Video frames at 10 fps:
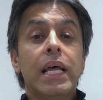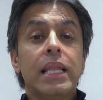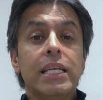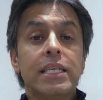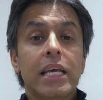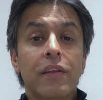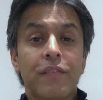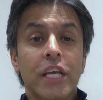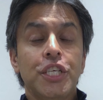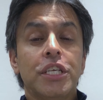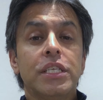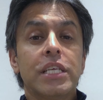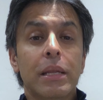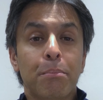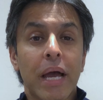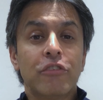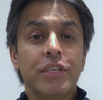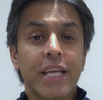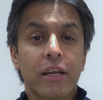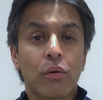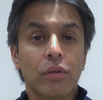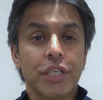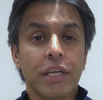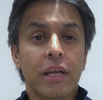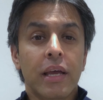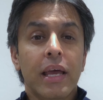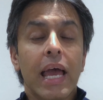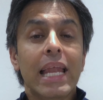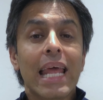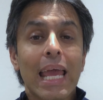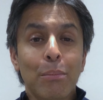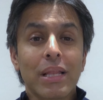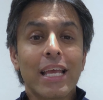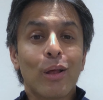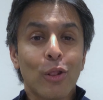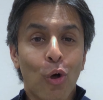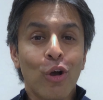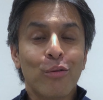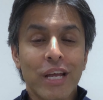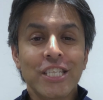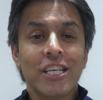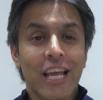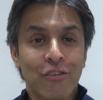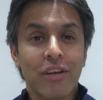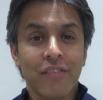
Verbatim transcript: led to innovations in battery technology enabling longer range electric